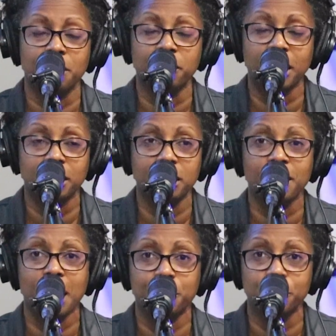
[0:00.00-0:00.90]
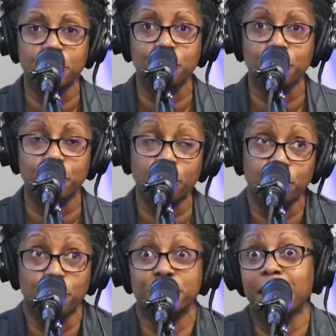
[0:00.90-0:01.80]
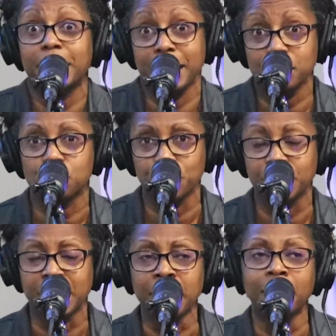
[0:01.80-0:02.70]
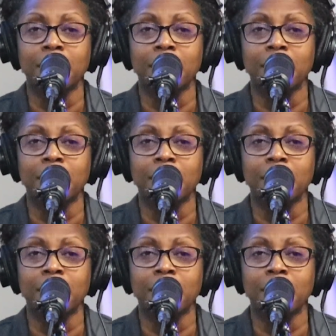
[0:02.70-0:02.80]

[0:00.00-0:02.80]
that have happened over decades, really.